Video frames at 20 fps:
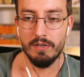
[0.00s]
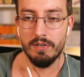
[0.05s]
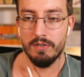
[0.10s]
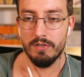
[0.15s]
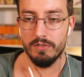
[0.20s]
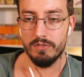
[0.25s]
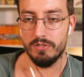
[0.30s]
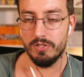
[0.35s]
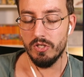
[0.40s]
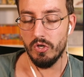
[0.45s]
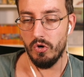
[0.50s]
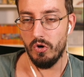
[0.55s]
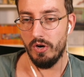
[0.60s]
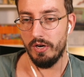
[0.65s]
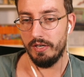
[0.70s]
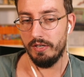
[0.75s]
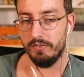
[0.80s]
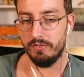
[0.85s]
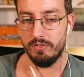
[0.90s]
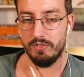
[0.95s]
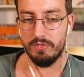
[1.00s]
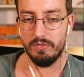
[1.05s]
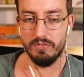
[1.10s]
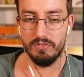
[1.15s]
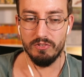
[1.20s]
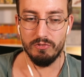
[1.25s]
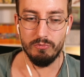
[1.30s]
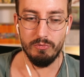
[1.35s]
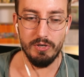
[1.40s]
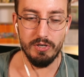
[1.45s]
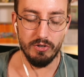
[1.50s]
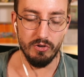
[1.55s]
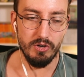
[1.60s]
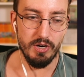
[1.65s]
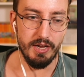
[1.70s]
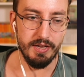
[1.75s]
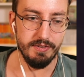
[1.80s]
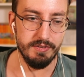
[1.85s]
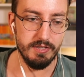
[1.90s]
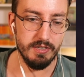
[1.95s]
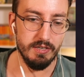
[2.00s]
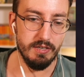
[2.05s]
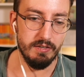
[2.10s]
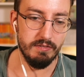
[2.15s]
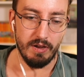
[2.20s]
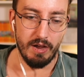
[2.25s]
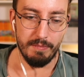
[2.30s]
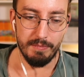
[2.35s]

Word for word: So I guess this is a really good idea.